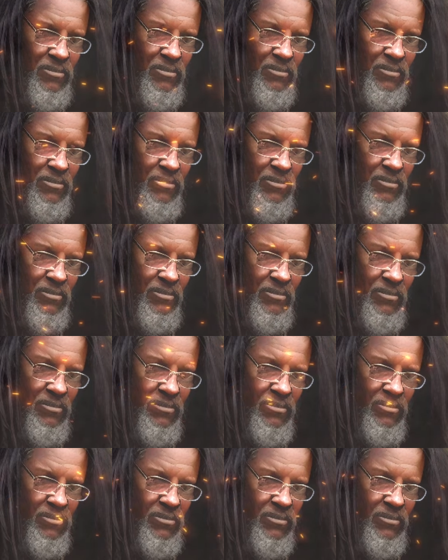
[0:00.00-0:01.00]
Well.
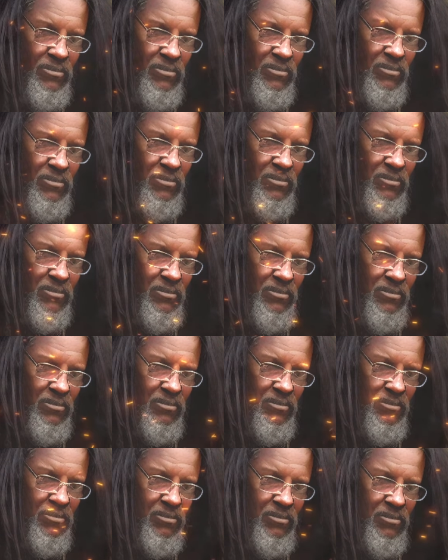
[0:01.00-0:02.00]
Yes, you can call me
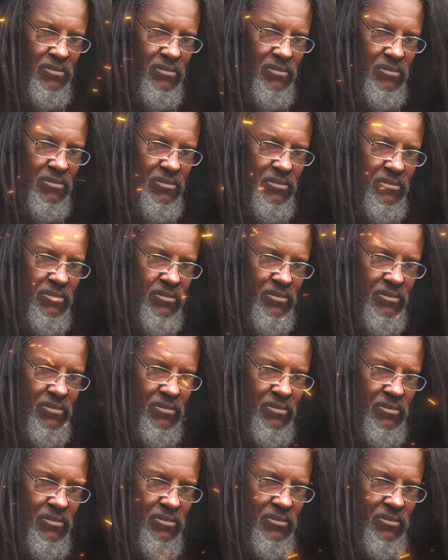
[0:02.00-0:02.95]
Rob or Robert.